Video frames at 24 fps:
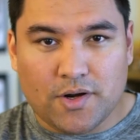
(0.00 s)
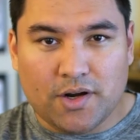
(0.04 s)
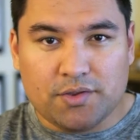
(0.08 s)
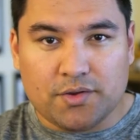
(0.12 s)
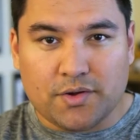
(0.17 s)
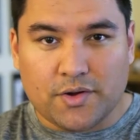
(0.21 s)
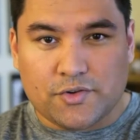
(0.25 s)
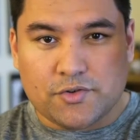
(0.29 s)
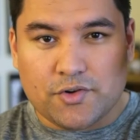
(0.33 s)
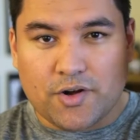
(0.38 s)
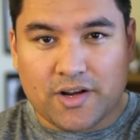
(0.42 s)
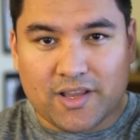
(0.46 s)
right,
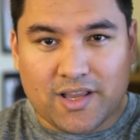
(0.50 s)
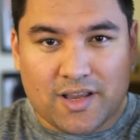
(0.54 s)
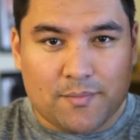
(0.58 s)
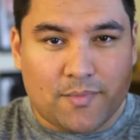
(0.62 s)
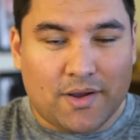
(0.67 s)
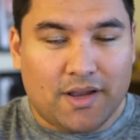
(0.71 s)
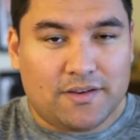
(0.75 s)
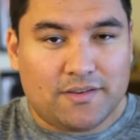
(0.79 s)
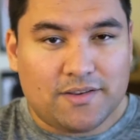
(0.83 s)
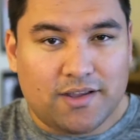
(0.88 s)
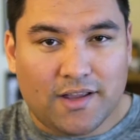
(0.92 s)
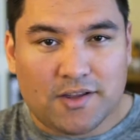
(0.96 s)
they're trying to get
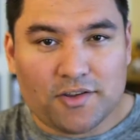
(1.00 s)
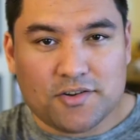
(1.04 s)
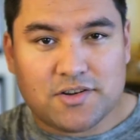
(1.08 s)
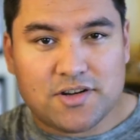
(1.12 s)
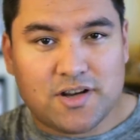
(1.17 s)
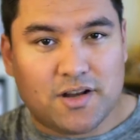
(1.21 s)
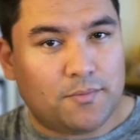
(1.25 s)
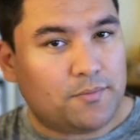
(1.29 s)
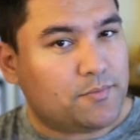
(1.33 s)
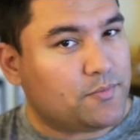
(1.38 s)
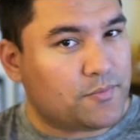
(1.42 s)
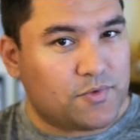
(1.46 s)
my
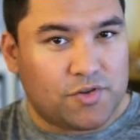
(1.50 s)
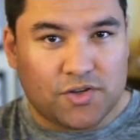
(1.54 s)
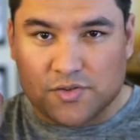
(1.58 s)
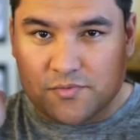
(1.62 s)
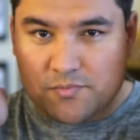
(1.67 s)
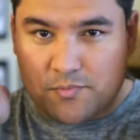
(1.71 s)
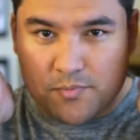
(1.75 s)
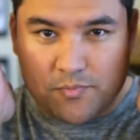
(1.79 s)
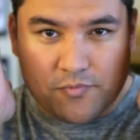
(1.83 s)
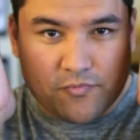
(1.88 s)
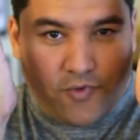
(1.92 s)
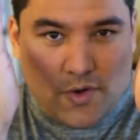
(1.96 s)
attention. I'm
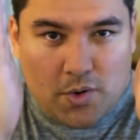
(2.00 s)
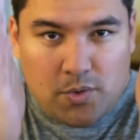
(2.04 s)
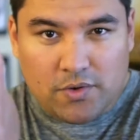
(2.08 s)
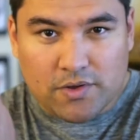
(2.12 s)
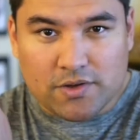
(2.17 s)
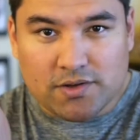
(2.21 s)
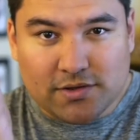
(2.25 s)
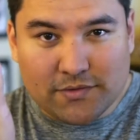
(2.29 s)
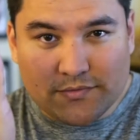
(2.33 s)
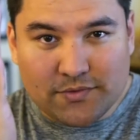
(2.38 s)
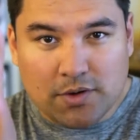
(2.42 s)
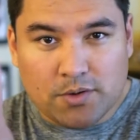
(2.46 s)
just
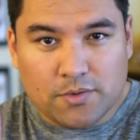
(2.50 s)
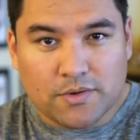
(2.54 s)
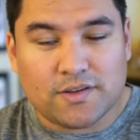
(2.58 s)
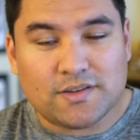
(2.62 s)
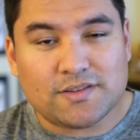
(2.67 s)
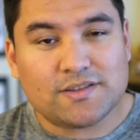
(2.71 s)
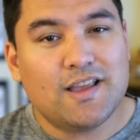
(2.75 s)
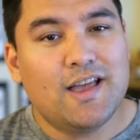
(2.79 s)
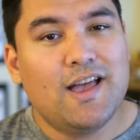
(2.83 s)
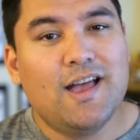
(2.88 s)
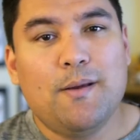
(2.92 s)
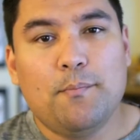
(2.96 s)
focused,
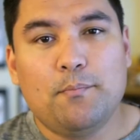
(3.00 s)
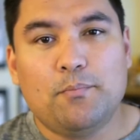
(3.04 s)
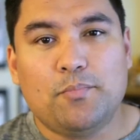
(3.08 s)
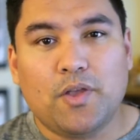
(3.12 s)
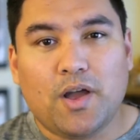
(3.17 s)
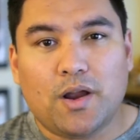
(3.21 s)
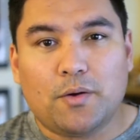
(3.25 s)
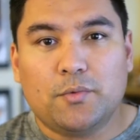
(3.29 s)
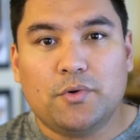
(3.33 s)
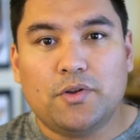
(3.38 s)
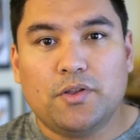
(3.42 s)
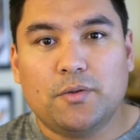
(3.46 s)
focused,
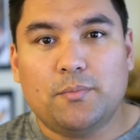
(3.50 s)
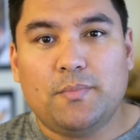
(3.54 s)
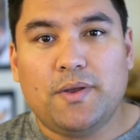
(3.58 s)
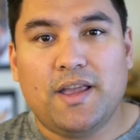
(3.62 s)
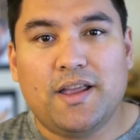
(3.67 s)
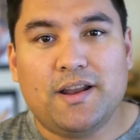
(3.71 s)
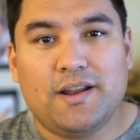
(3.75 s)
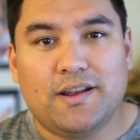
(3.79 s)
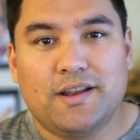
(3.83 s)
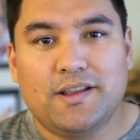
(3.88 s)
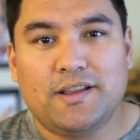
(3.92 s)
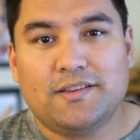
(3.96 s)
not really
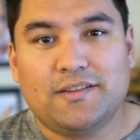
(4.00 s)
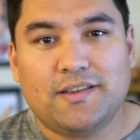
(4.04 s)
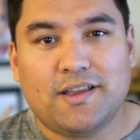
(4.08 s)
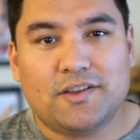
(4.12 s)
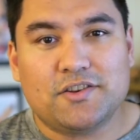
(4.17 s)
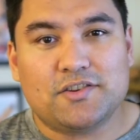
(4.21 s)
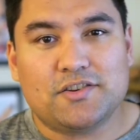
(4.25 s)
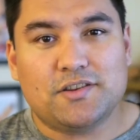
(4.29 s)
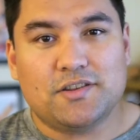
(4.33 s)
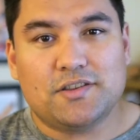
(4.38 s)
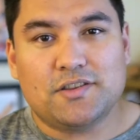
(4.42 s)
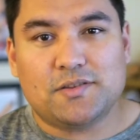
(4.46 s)
paying any
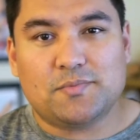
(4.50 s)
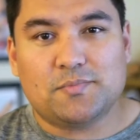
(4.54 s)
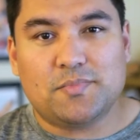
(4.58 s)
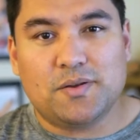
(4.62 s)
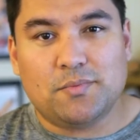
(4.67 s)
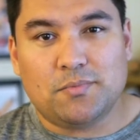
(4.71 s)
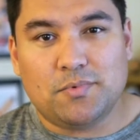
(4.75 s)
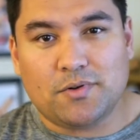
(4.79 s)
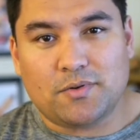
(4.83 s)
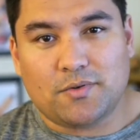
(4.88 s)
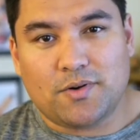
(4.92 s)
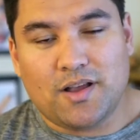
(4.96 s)
attention to these
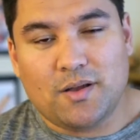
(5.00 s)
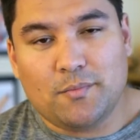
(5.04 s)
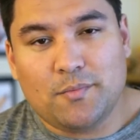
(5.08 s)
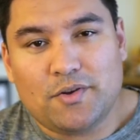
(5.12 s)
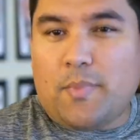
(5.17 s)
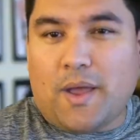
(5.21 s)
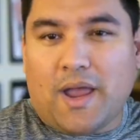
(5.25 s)
people around me.